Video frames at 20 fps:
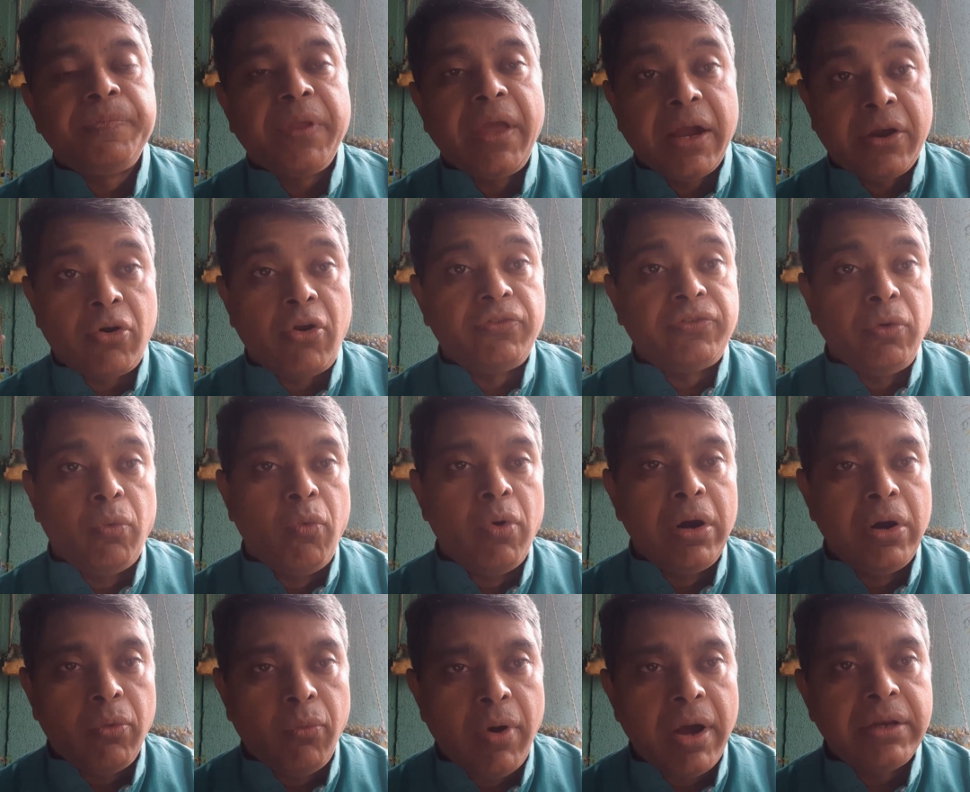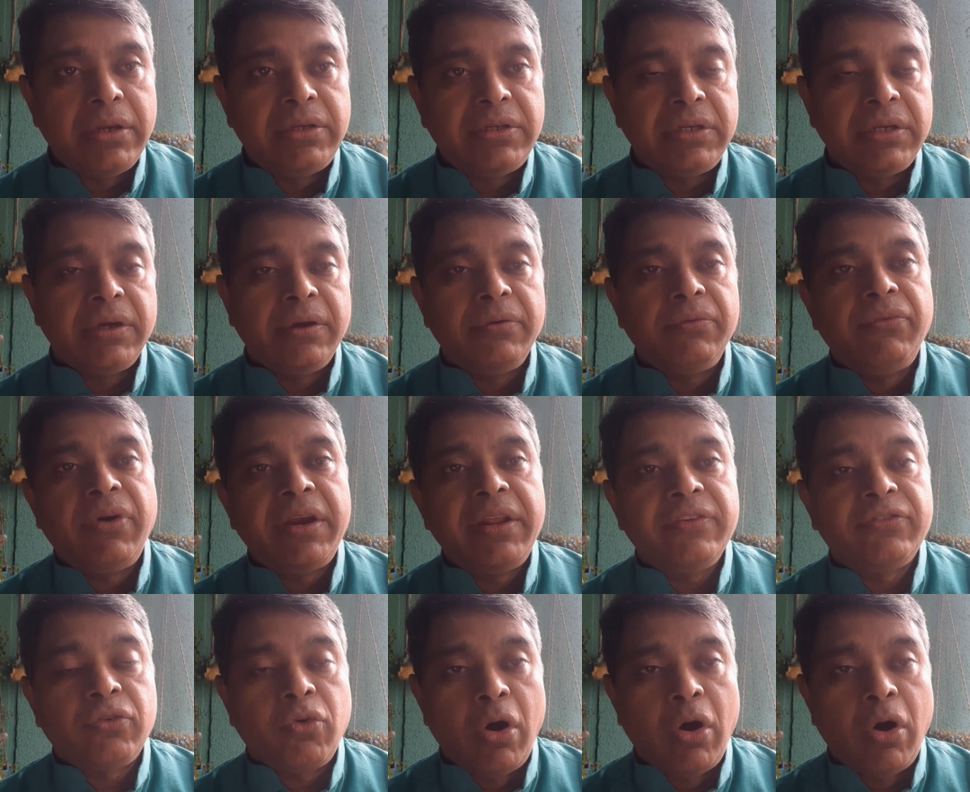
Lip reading: across the world what various